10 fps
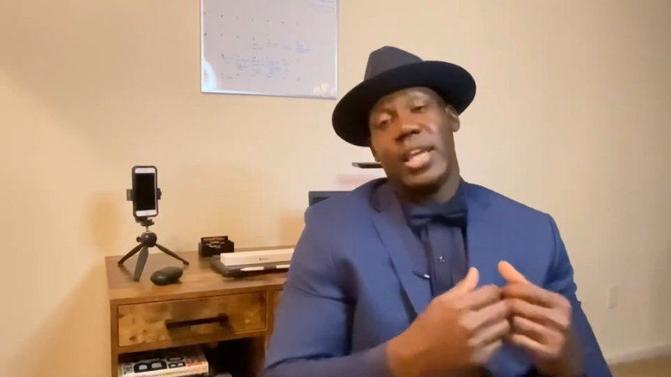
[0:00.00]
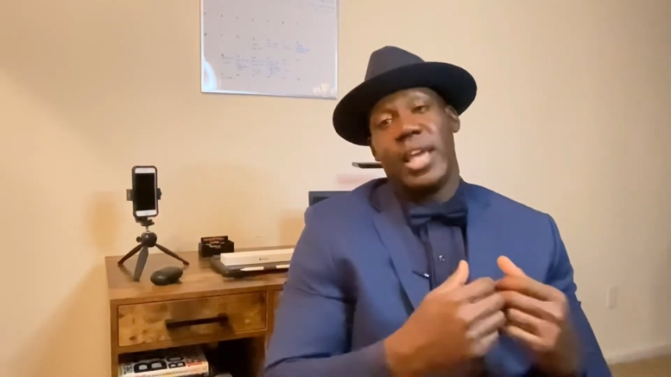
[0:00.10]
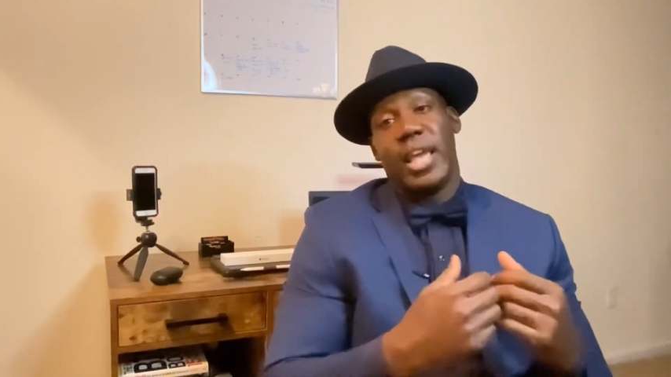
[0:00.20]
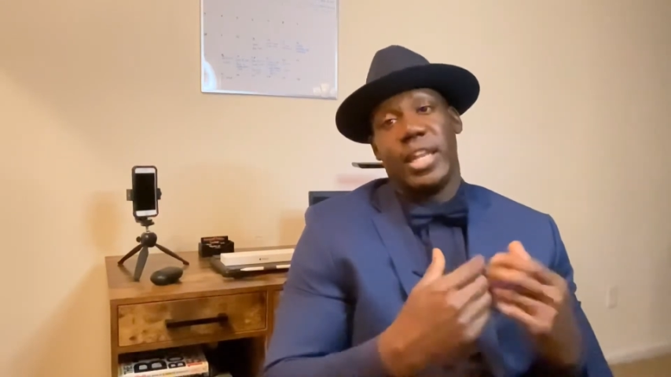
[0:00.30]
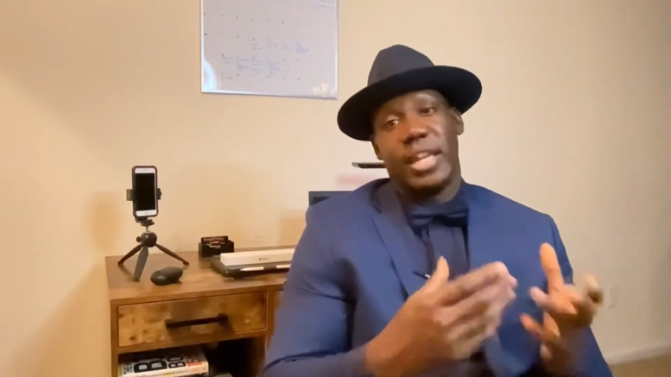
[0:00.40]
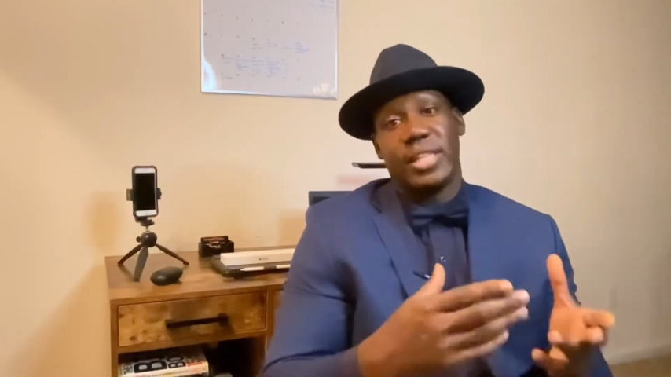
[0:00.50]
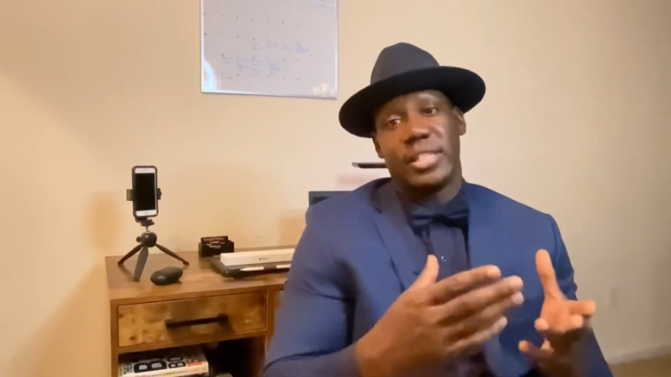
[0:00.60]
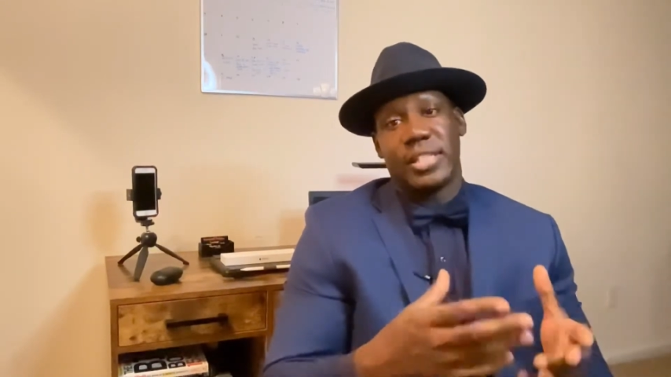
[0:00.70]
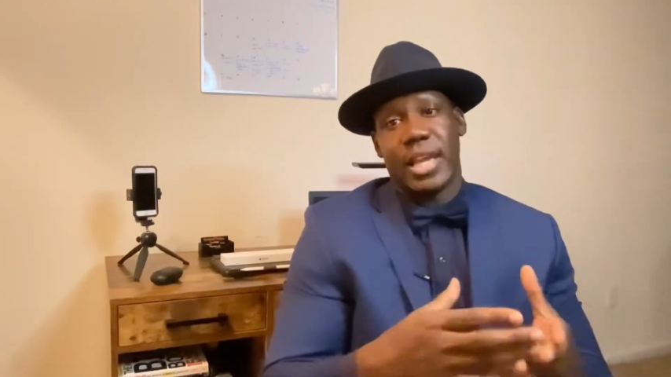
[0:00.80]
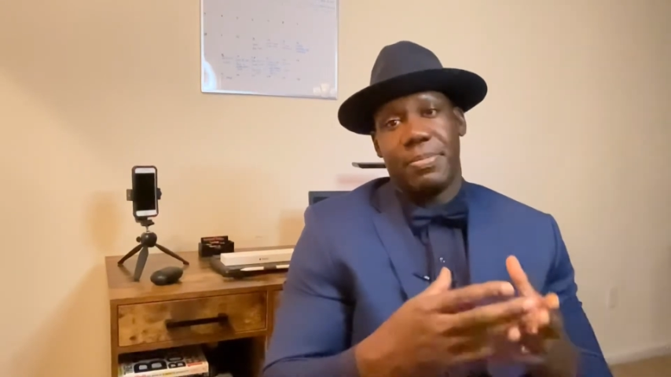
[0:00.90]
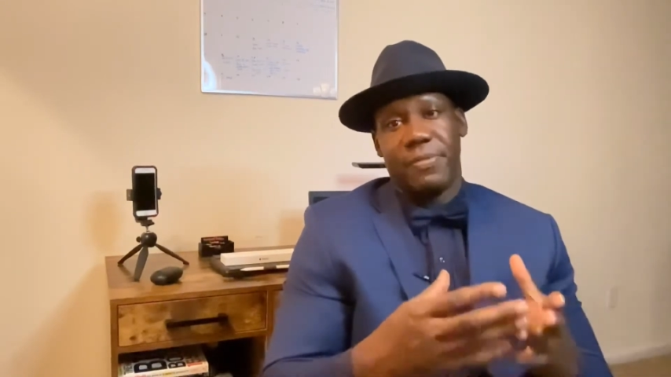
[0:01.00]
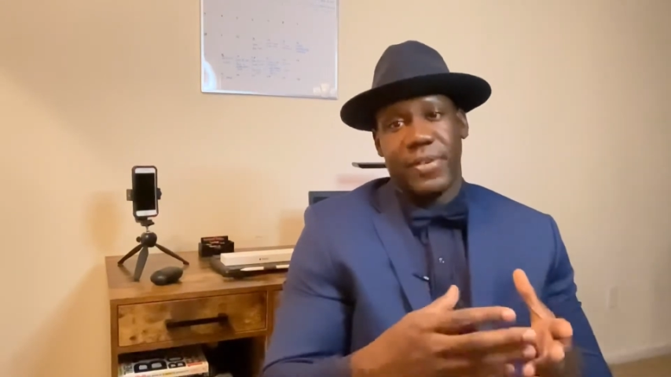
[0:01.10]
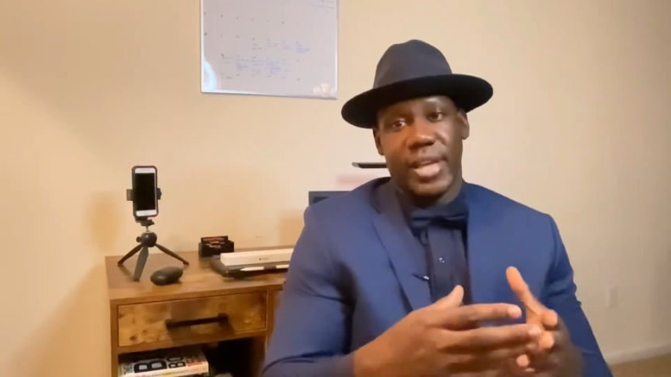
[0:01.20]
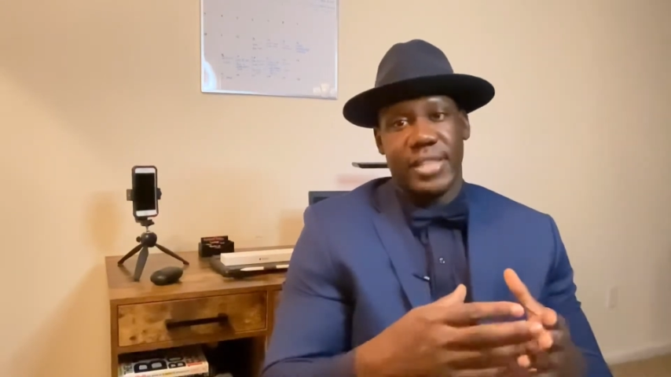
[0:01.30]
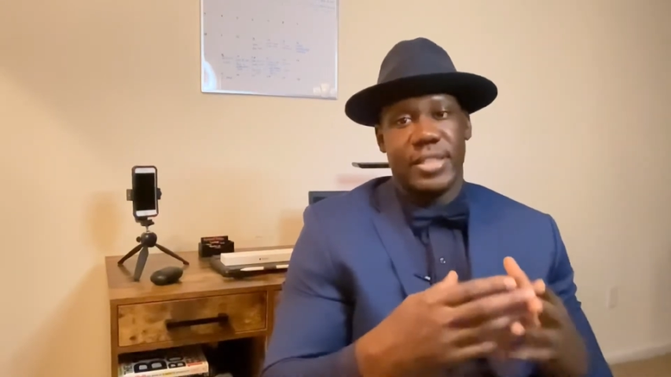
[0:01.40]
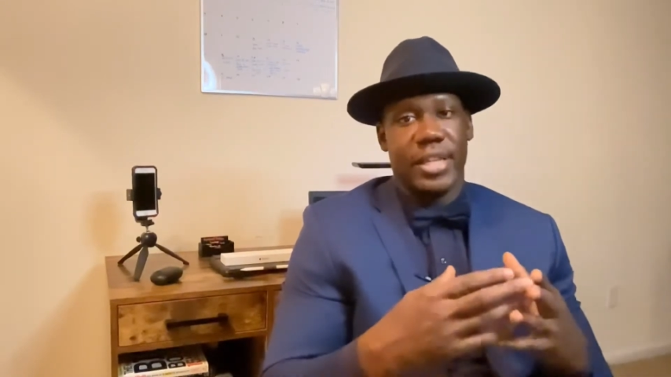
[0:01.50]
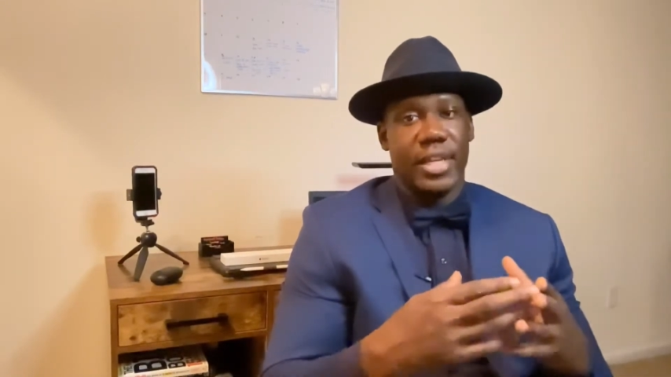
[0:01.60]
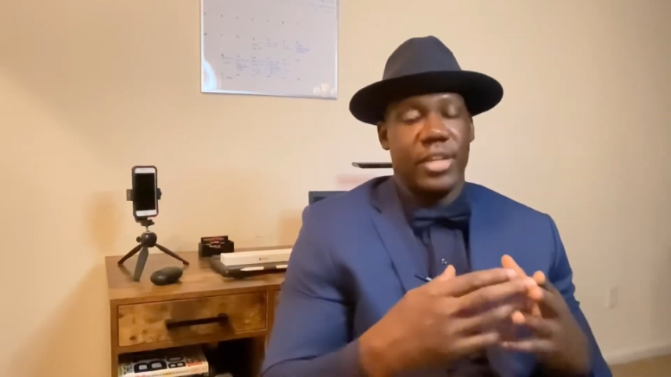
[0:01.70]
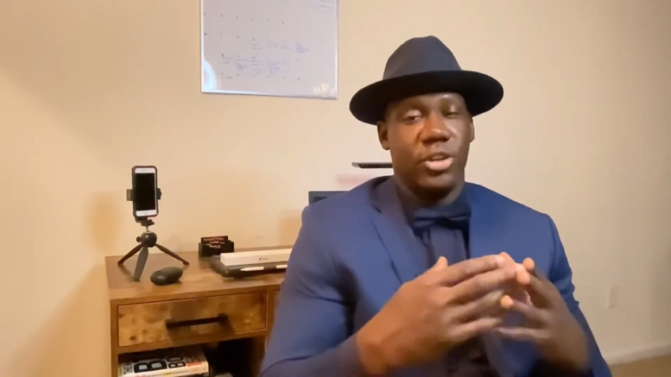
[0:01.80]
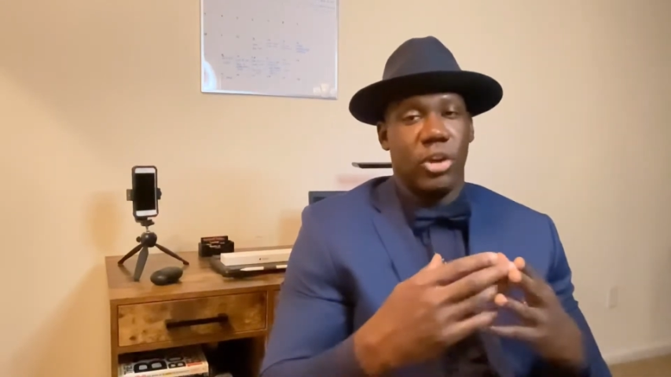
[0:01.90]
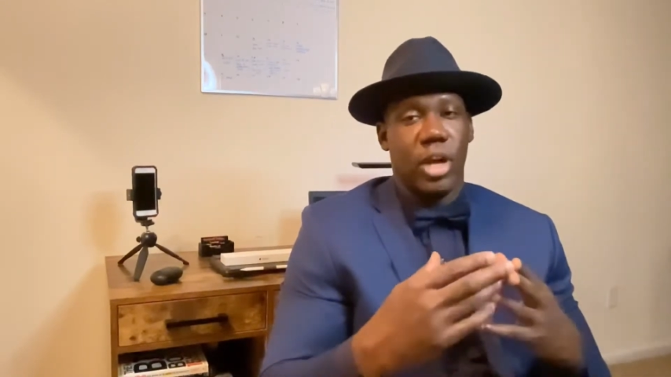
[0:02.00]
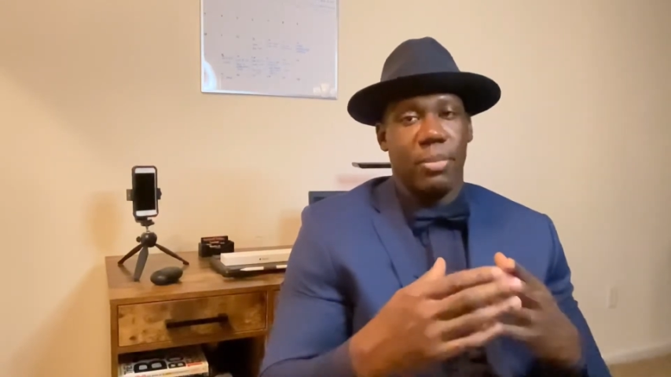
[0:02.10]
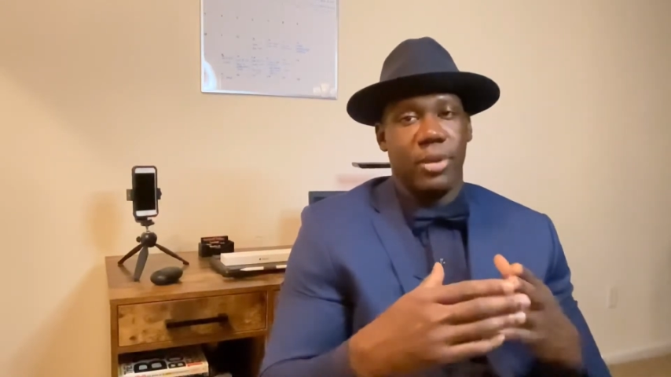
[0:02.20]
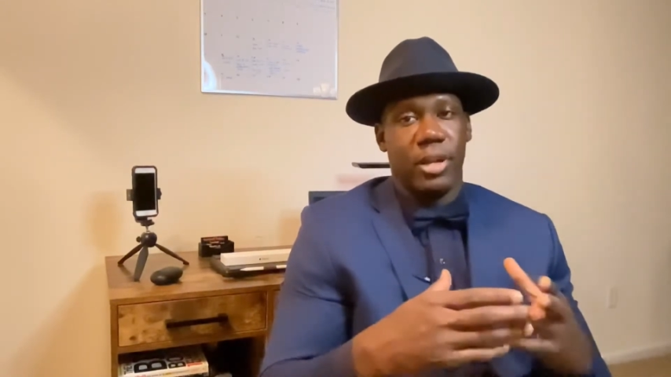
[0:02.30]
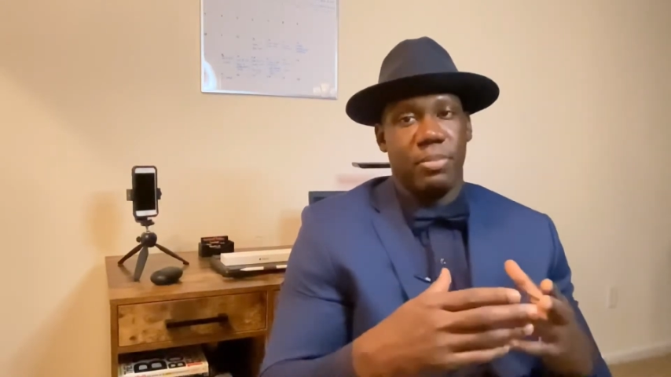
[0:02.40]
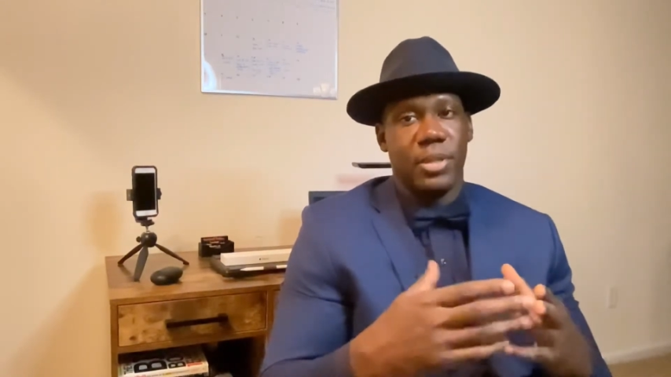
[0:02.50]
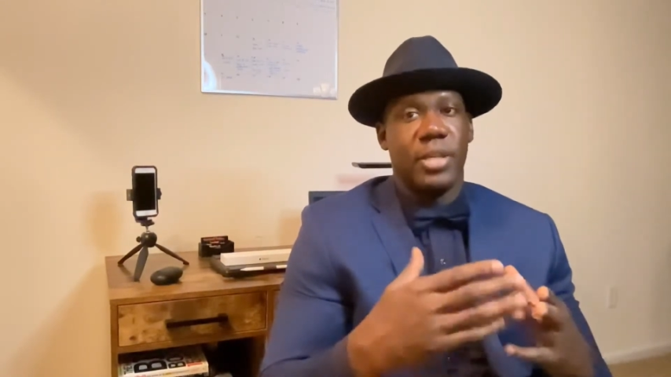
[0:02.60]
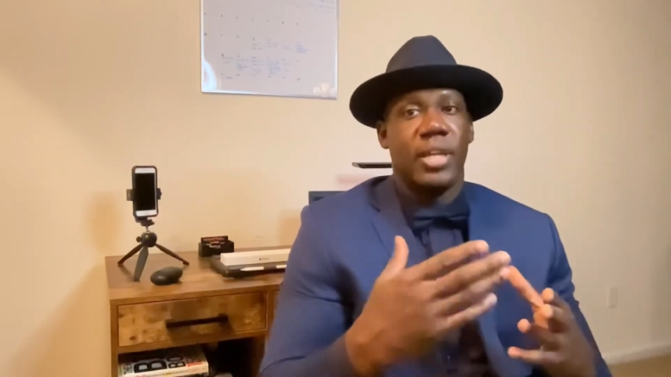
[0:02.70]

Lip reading: and that's the type of fast that, I'm going to be